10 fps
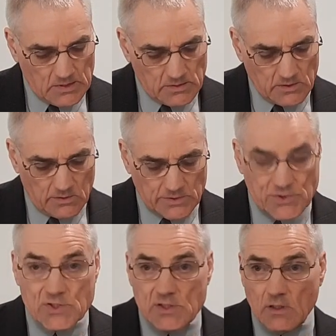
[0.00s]
There
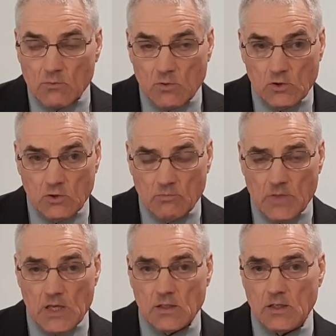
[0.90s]
is still
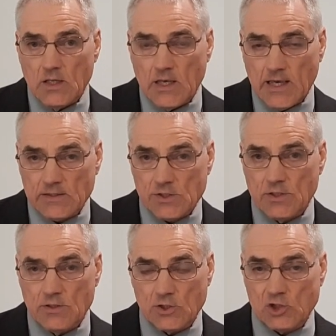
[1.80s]
room
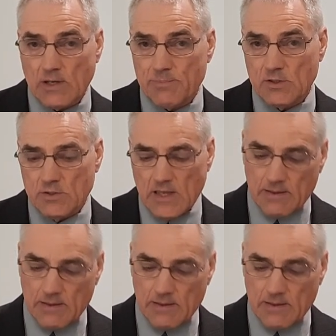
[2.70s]
at the Shepherd,